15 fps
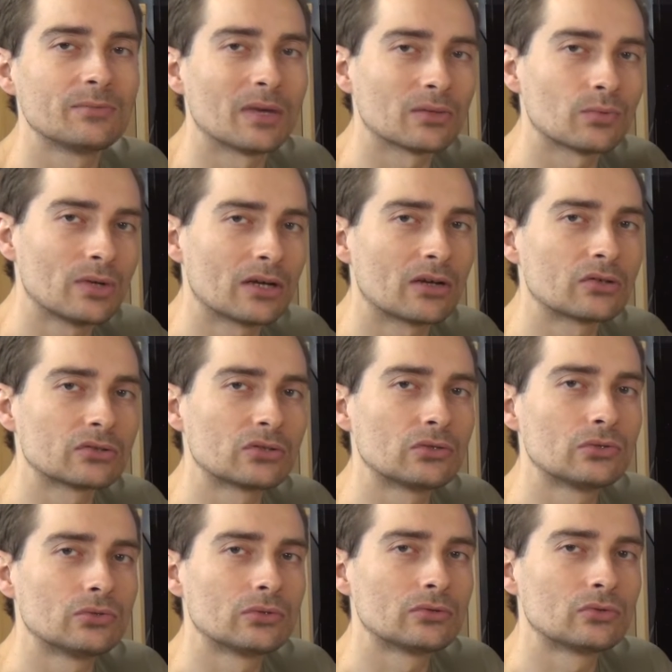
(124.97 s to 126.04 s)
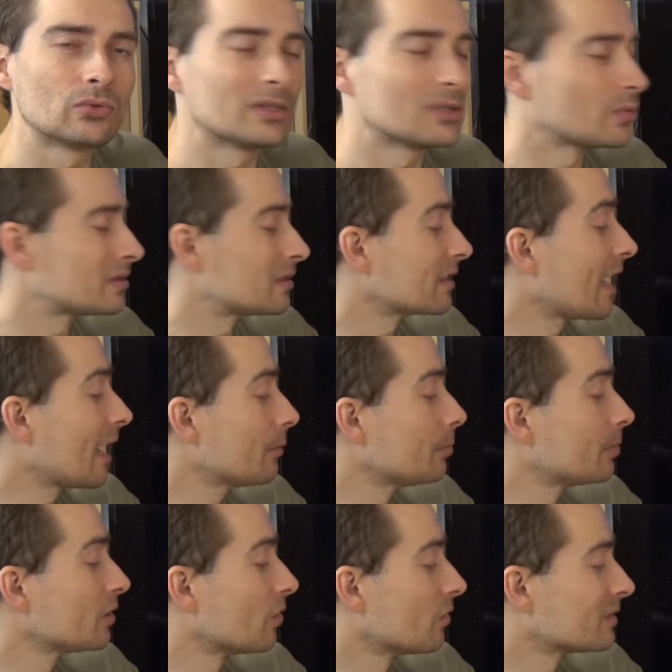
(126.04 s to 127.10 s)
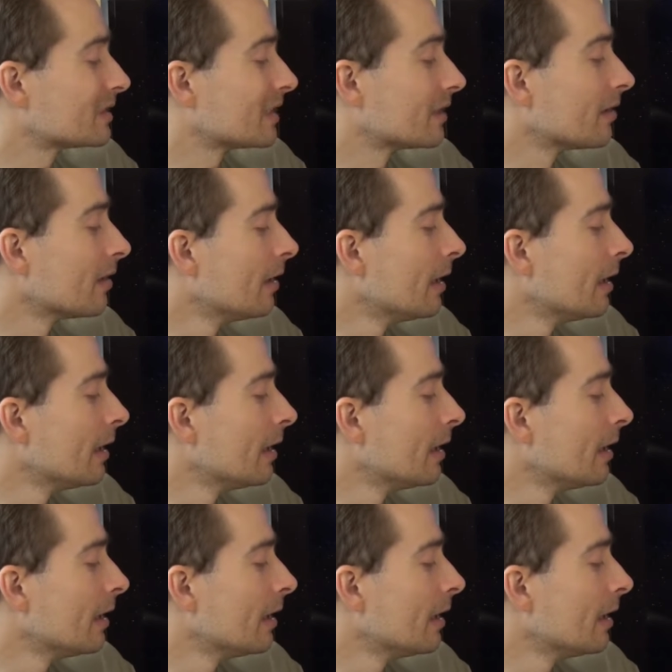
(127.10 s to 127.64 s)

but we are going to do it with a cable because then